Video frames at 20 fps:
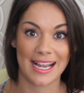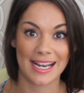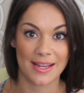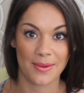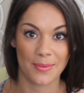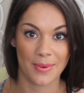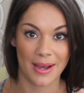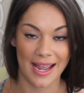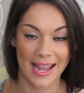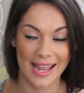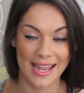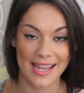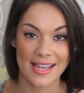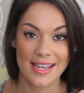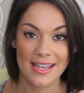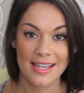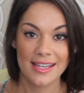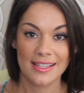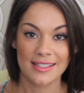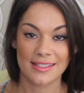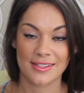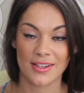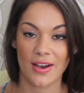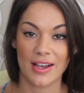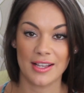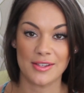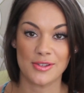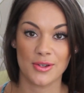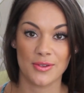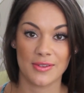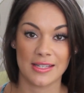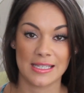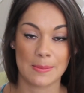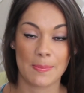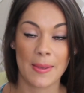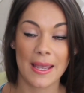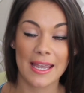anyway, so I took this